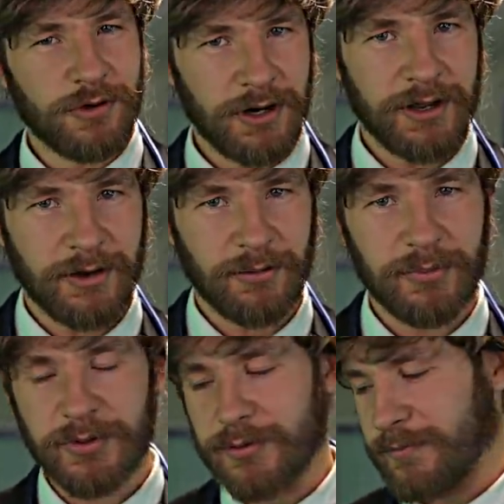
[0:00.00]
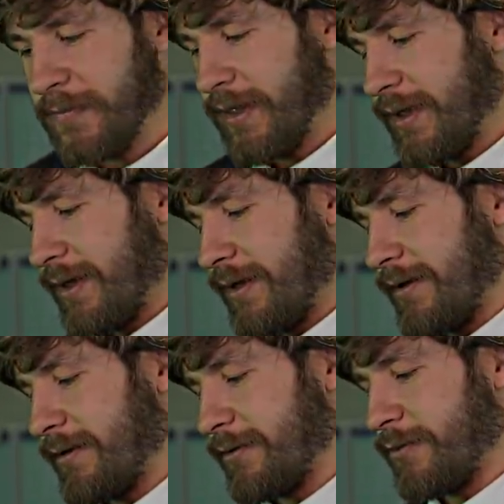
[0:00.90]
really help you
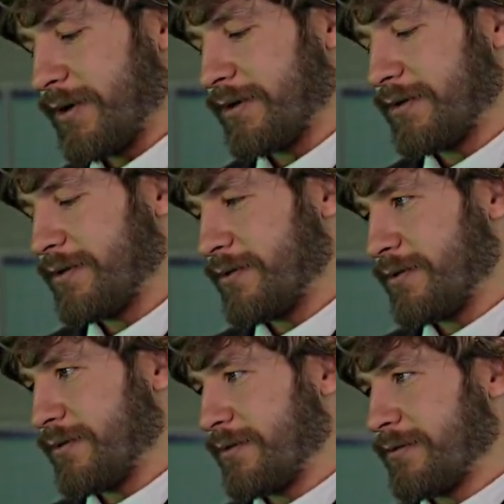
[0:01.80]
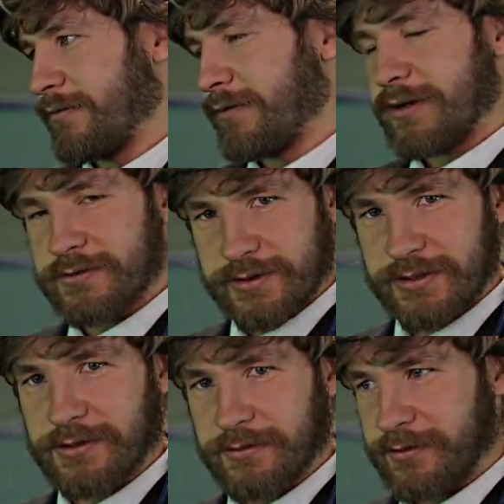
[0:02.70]
when you find
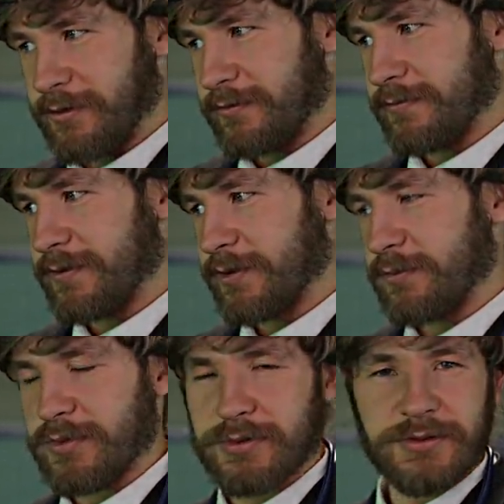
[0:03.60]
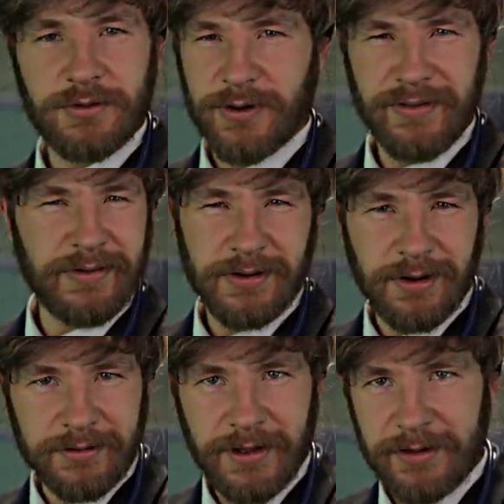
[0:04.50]
yourself on the computer or anything
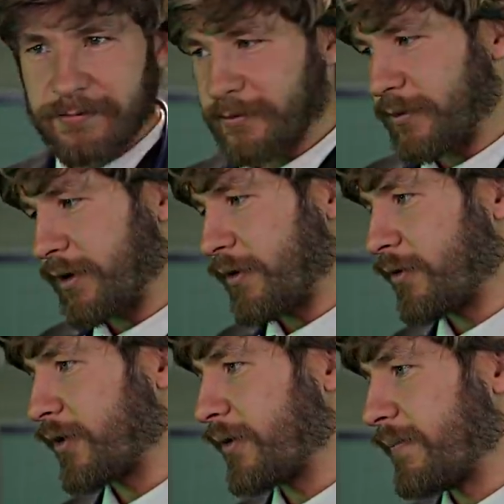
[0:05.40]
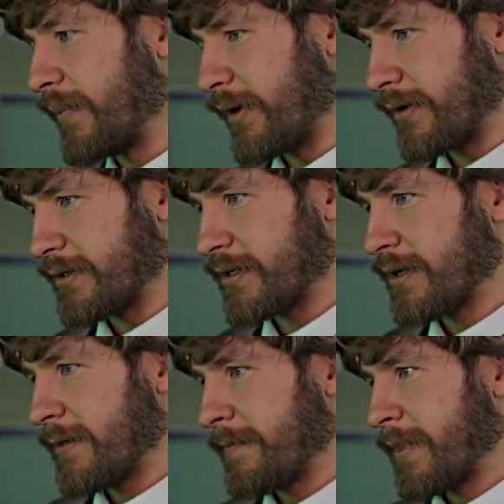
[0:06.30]
like that for a longer period
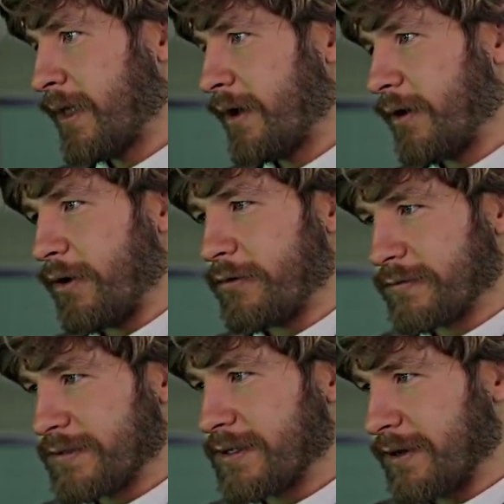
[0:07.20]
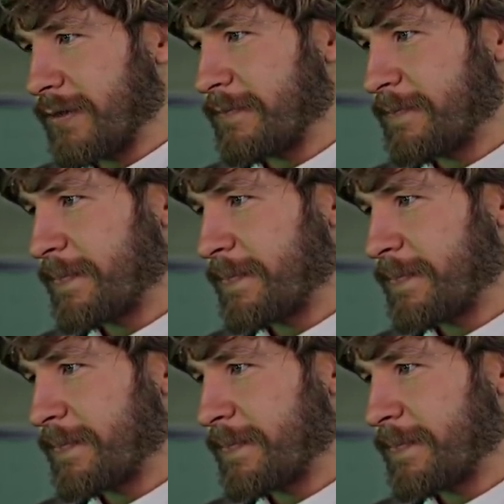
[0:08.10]
of time.